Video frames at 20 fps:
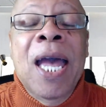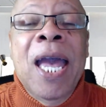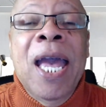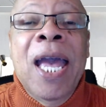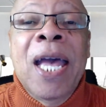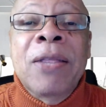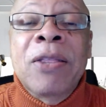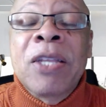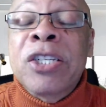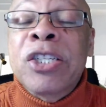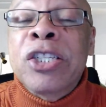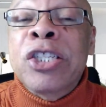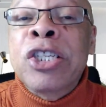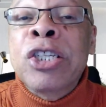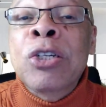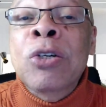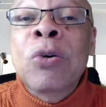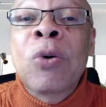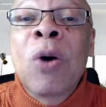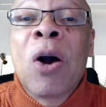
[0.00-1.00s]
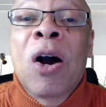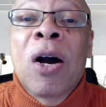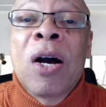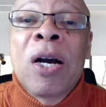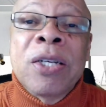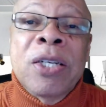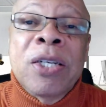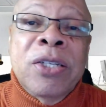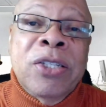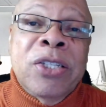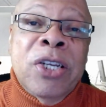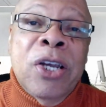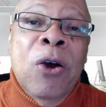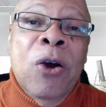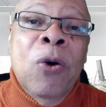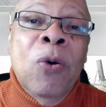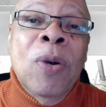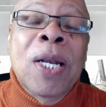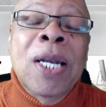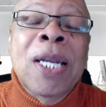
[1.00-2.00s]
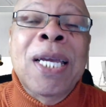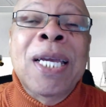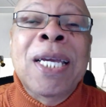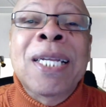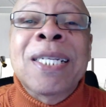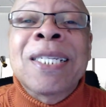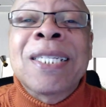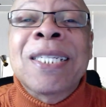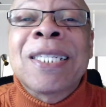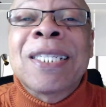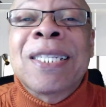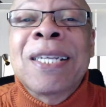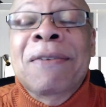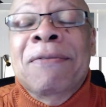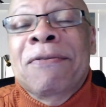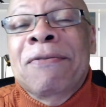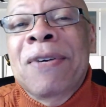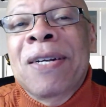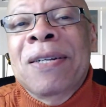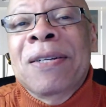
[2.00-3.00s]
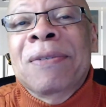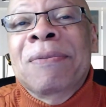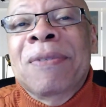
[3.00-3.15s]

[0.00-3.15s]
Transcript: And the two are totally different.